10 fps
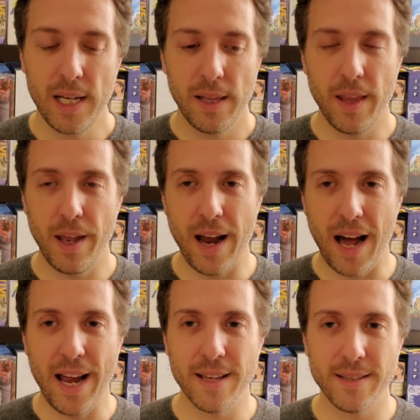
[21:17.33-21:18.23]
Then
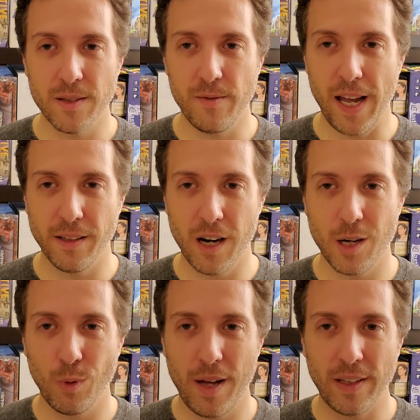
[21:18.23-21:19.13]
ISS Vanguard
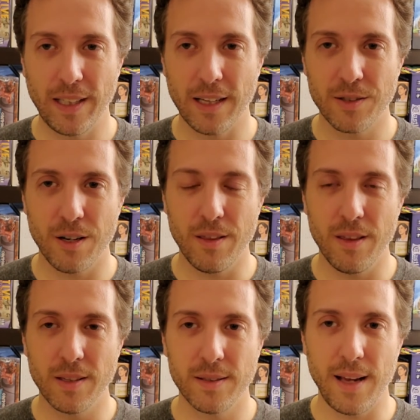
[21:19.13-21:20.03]
will have a Kickstart
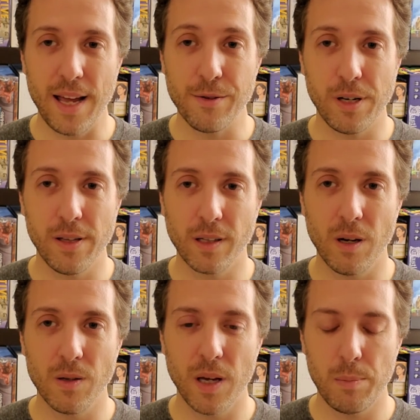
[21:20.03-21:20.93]
This entry that
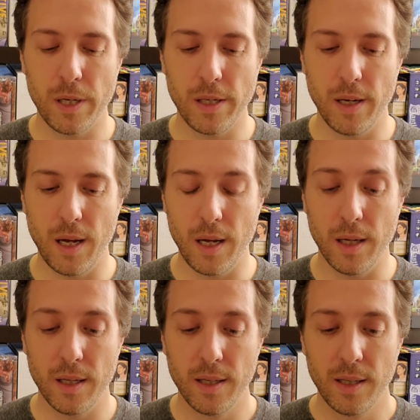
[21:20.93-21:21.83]
goes up
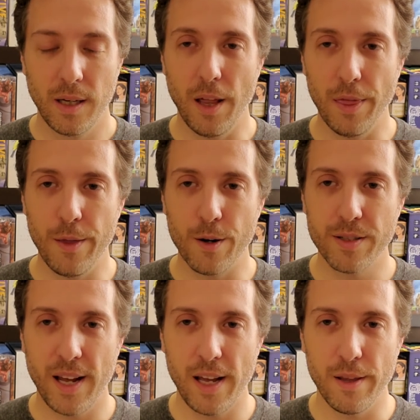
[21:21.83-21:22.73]
on Thursday,